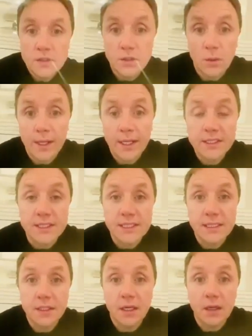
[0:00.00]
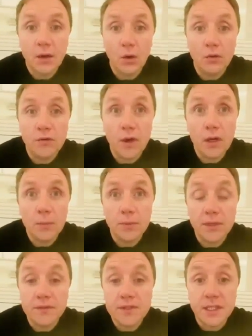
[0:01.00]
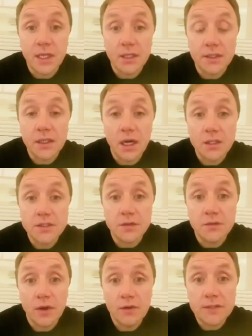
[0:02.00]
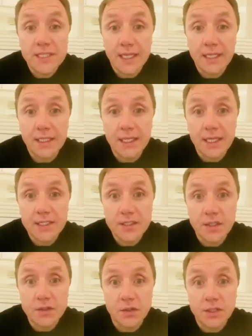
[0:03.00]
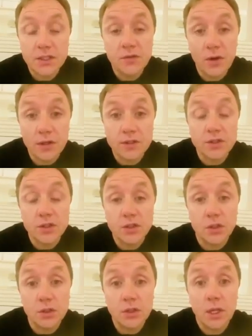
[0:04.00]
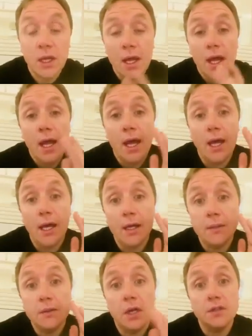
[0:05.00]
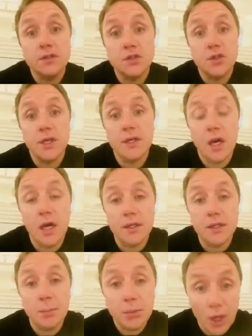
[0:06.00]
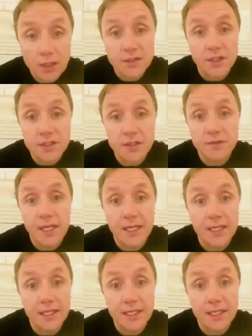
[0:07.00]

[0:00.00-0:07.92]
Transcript: So I actually did a whole vlog previously on the costs involved in taking a case, so this vlog is just going to concentrate on the process of taking a